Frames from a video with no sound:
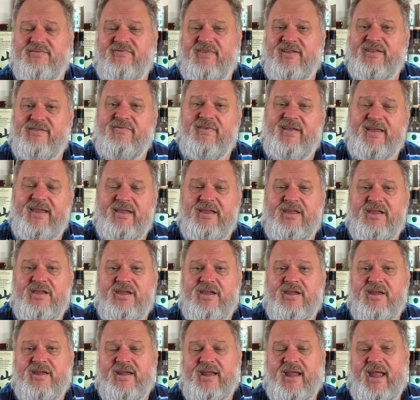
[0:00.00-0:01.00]
that they
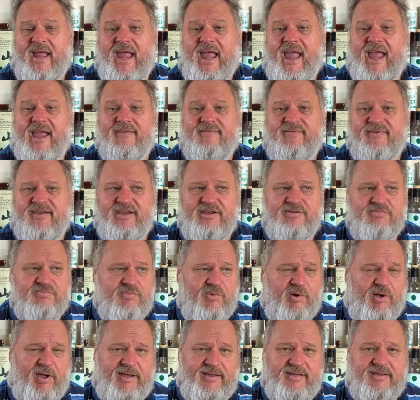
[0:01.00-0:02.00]
have in
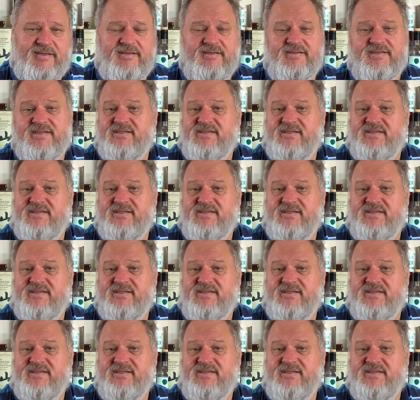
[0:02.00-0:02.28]
mind,